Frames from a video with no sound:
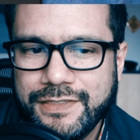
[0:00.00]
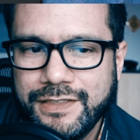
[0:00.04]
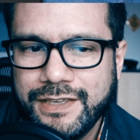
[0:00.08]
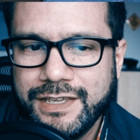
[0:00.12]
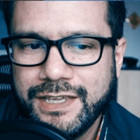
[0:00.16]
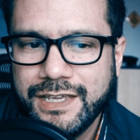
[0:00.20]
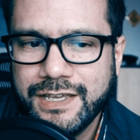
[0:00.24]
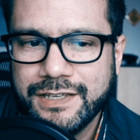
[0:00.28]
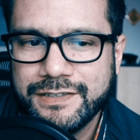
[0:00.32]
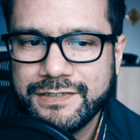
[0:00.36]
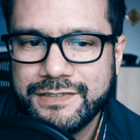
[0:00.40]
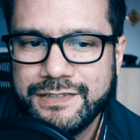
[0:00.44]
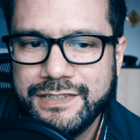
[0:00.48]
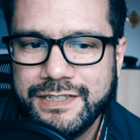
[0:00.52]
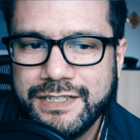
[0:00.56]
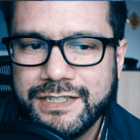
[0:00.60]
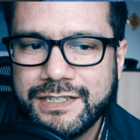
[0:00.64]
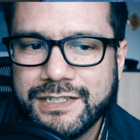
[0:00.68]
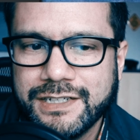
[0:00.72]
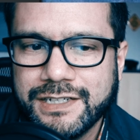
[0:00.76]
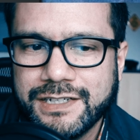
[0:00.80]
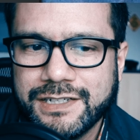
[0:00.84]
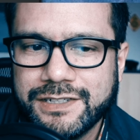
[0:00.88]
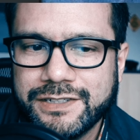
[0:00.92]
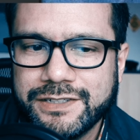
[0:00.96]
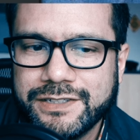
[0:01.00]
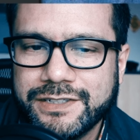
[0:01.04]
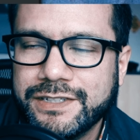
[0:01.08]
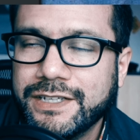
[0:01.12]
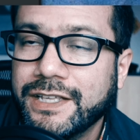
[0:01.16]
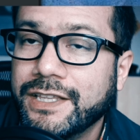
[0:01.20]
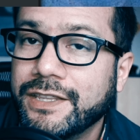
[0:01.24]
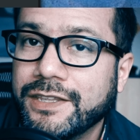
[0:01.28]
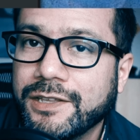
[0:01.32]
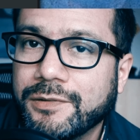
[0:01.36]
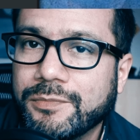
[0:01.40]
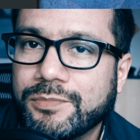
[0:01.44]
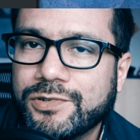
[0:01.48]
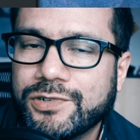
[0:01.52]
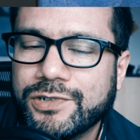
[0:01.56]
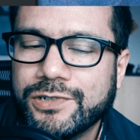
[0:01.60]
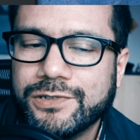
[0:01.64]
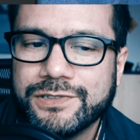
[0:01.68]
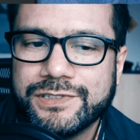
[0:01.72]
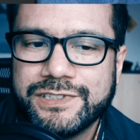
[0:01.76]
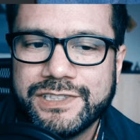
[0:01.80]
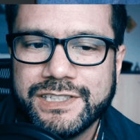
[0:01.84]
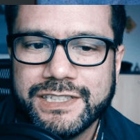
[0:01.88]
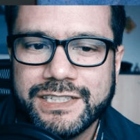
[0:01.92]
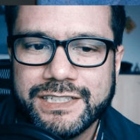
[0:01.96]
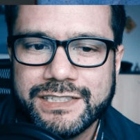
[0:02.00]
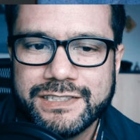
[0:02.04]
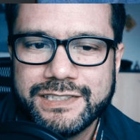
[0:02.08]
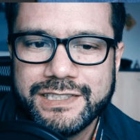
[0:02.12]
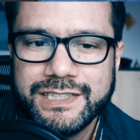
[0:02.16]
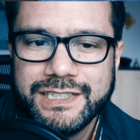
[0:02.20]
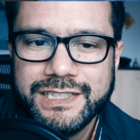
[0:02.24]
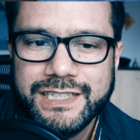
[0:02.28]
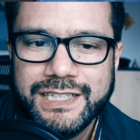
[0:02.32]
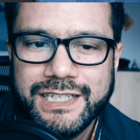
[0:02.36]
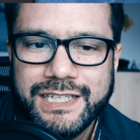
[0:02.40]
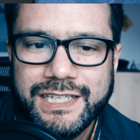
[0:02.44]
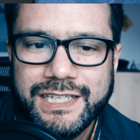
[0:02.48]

the SD card in your process.